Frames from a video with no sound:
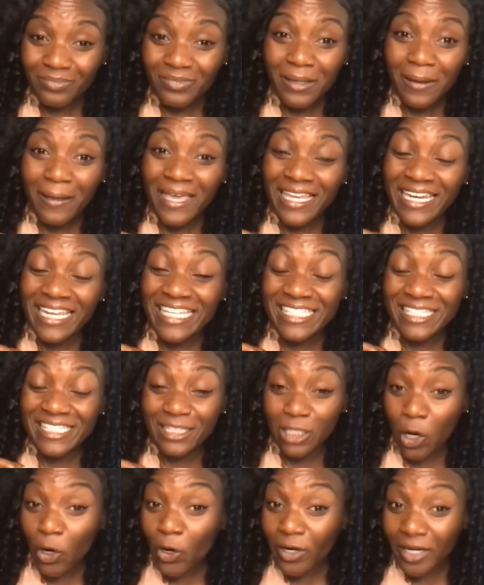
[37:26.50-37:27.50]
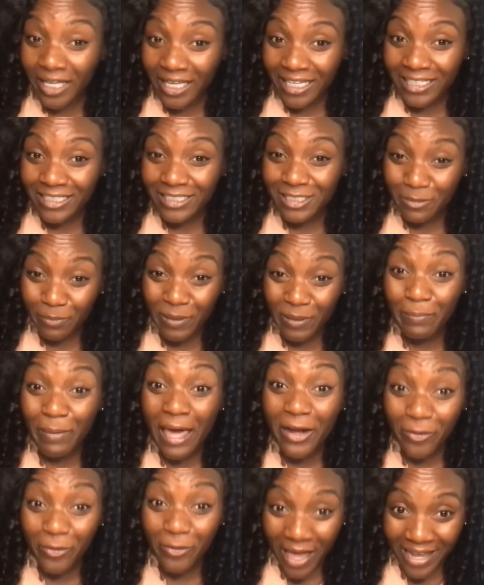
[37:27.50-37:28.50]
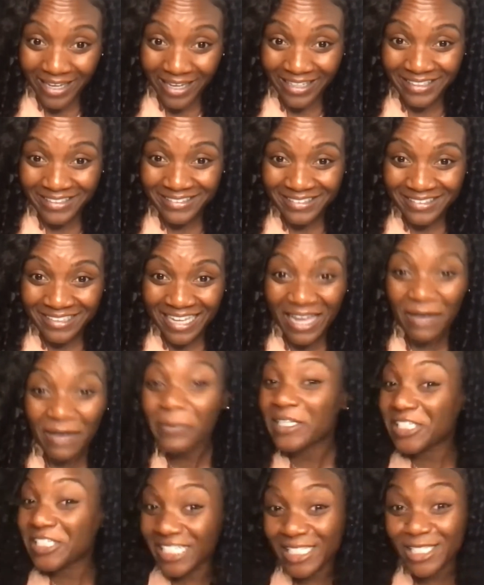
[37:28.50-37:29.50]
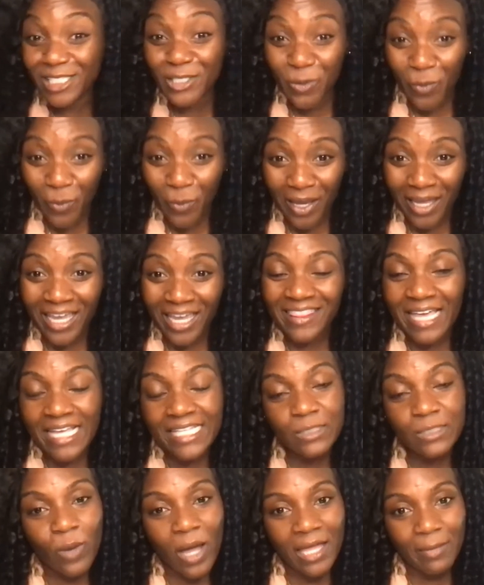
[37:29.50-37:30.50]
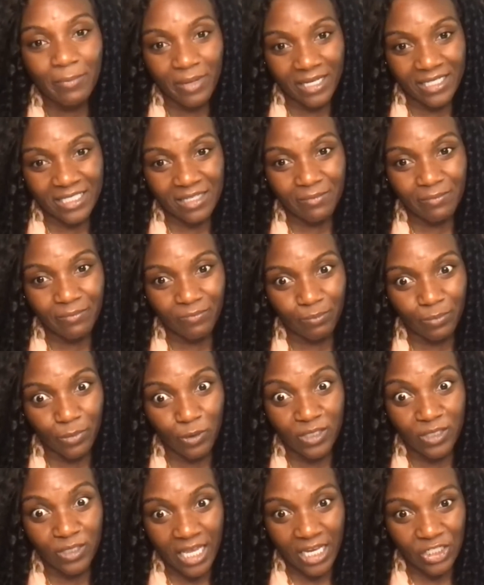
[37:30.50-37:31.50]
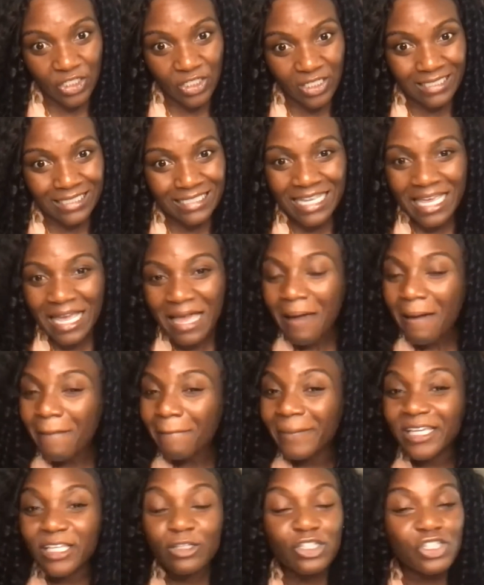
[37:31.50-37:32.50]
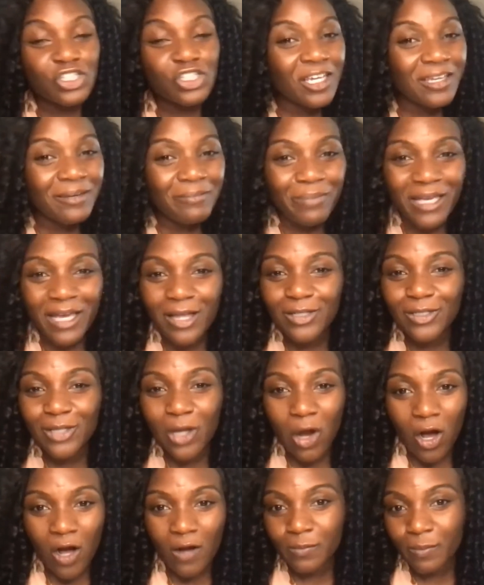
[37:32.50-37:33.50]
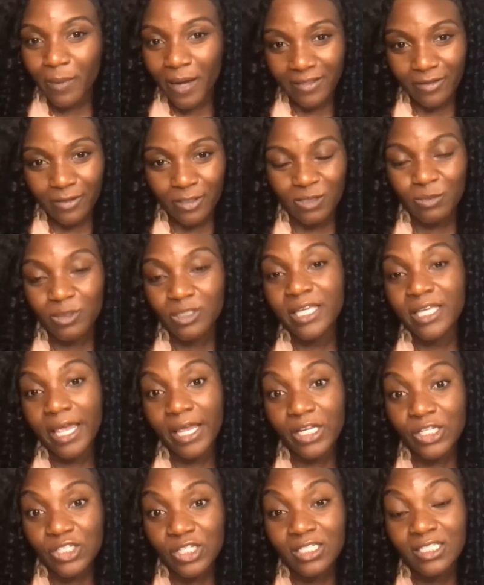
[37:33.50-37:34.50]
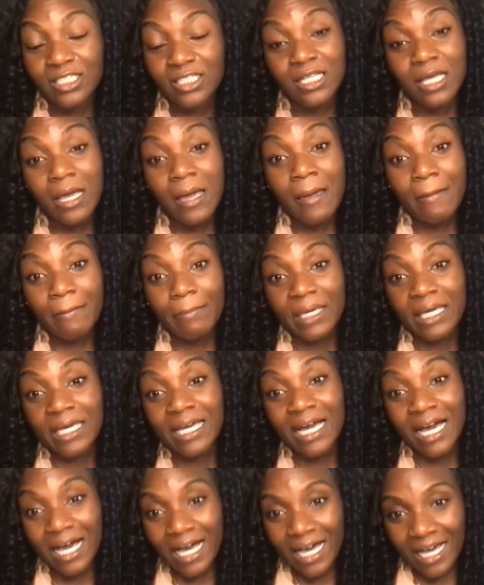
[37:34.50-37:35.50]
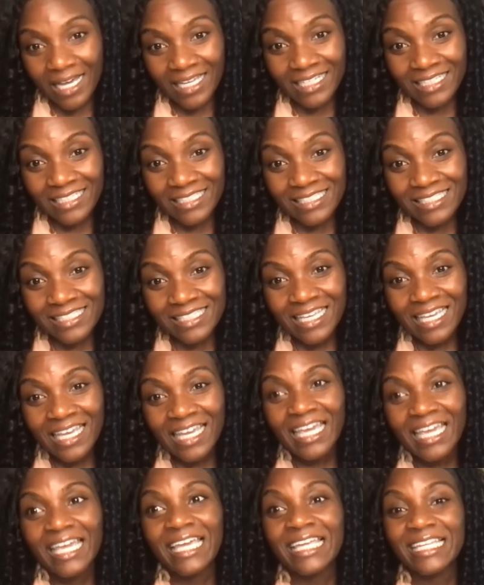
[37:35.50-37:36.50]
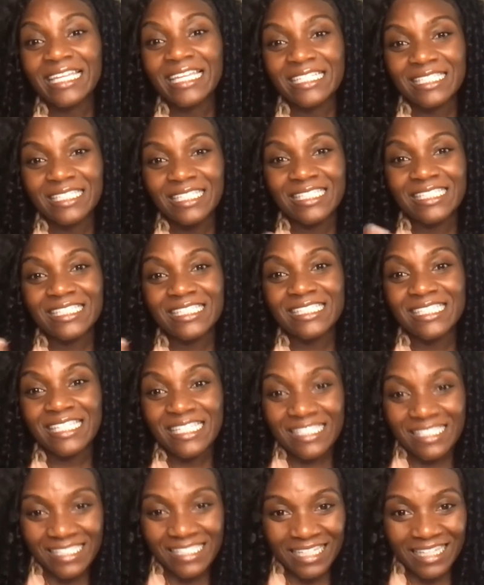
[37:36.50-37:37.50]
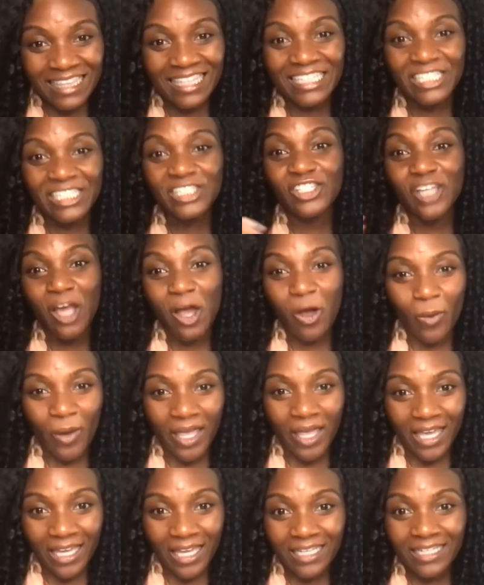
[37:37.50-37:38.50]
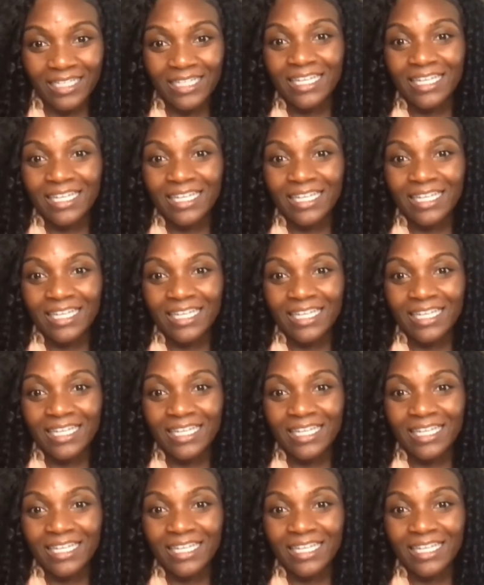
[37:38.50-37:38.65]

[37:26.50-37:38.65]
is learning to be better at it, and which it is doing. And that's why it picks up mutations. But you shouldn't be alarmed by those mutations, because it is consistently showing,